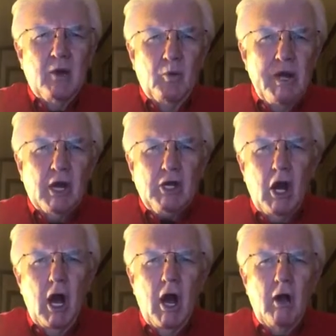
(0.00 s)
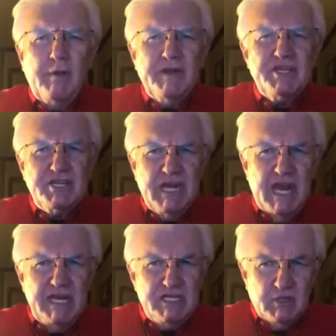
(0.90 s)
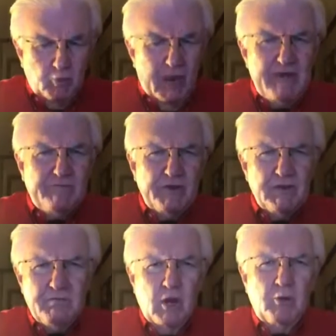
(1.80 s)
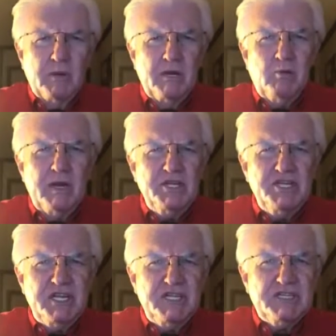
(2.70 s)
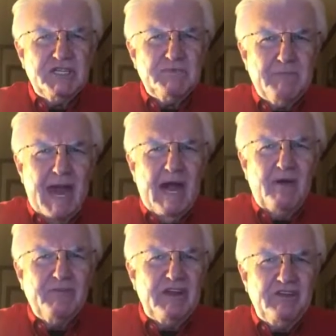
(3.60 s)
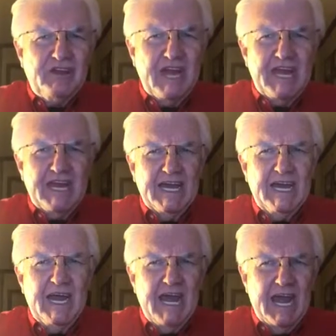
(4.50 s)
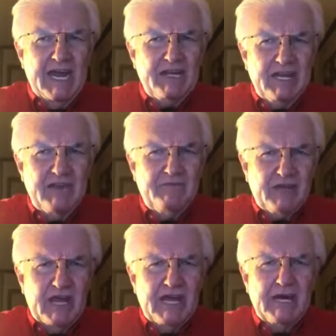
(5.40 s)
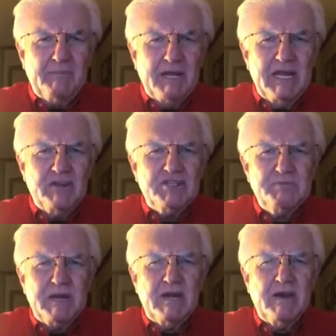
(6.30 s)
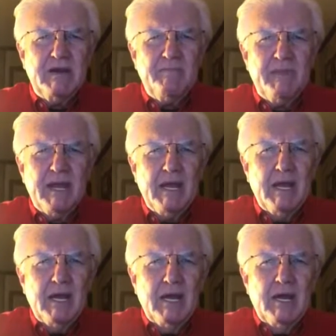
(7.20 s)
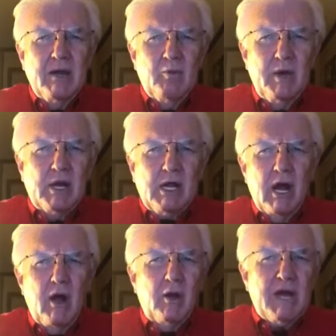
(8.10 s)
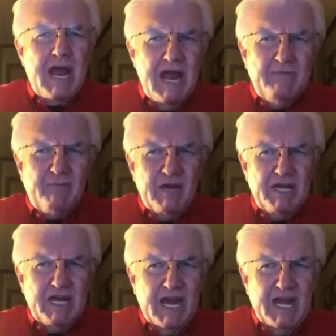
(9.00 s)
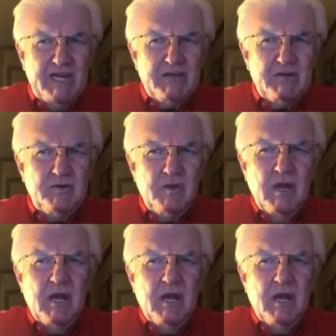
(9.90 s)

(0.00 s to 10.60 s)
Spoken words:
We are called this day to wait for the moment when Jesus bows his head and gives up his spirit. We are called every day to